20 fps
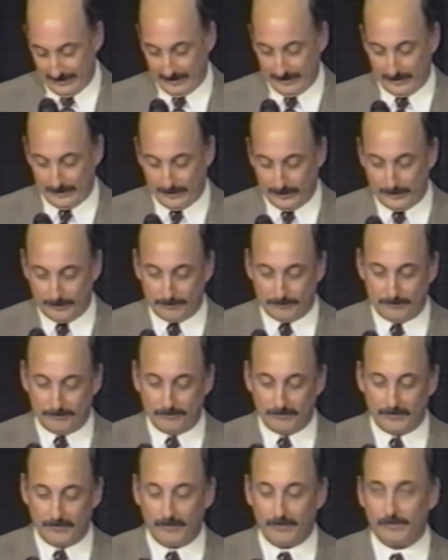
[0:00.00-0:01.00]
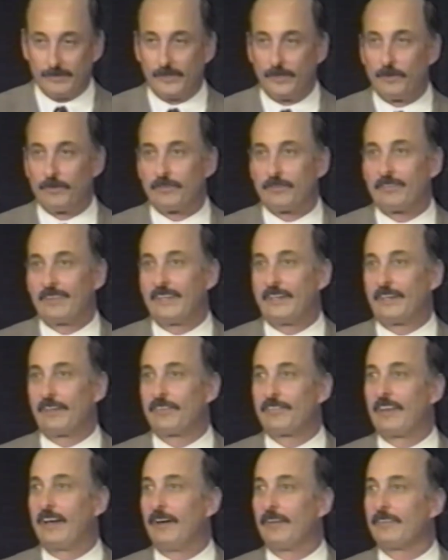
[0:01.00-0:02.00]
For those
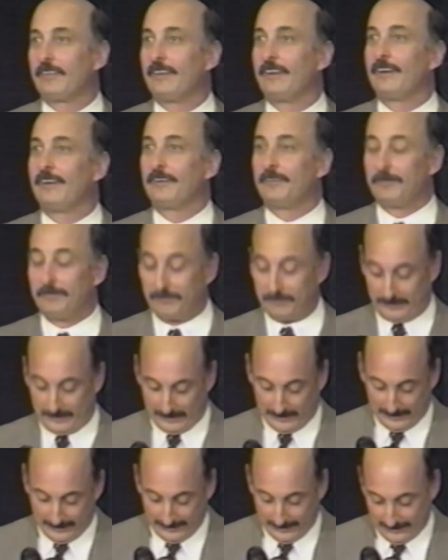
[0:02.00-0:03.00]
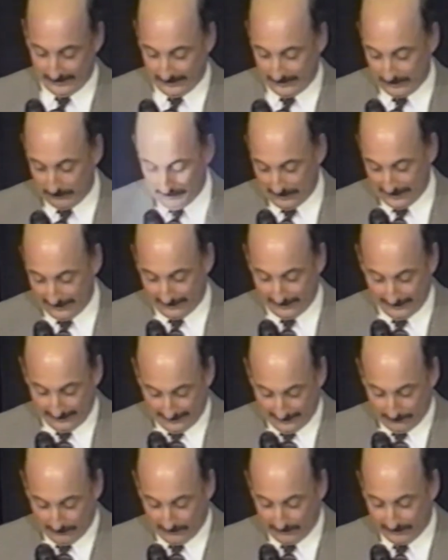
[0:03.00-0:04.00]
cynics out there, you might think
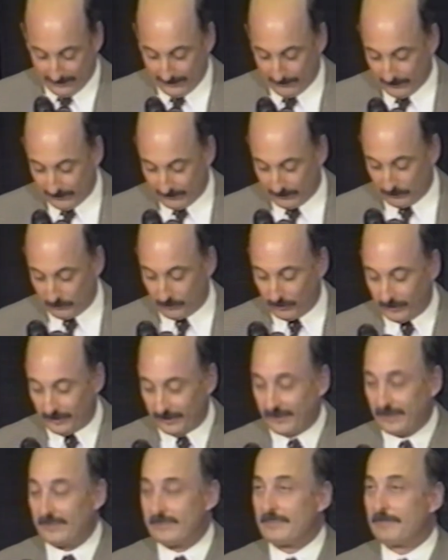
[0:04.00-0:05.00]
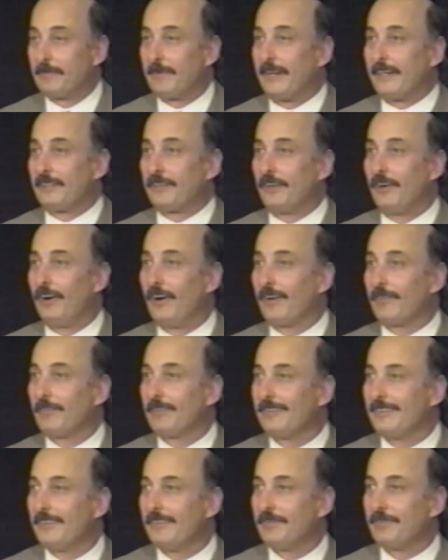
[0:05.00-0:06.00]
I received this award because of my long
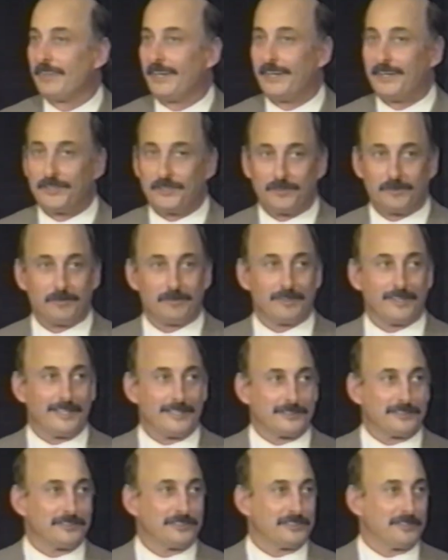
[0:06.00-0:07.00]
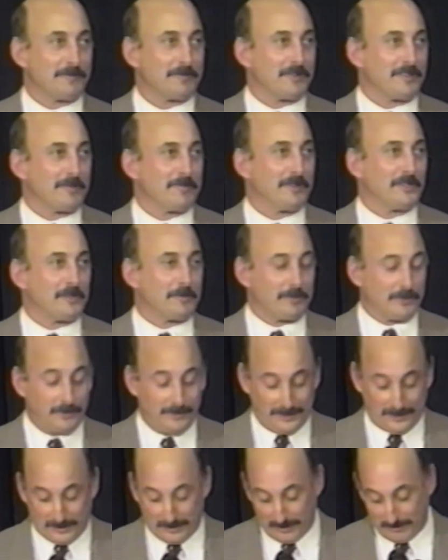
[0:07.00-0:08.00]
valued relationship with the Miller
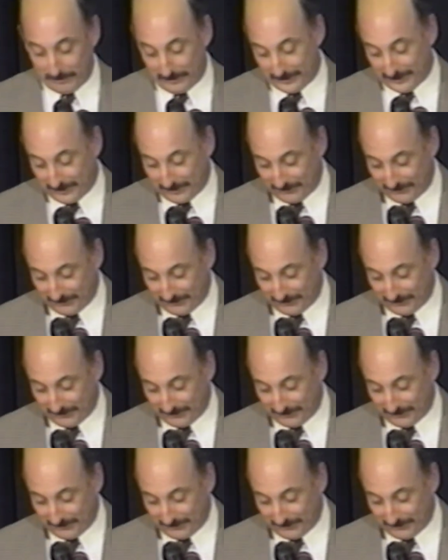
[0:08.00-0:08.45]
Brewing Company.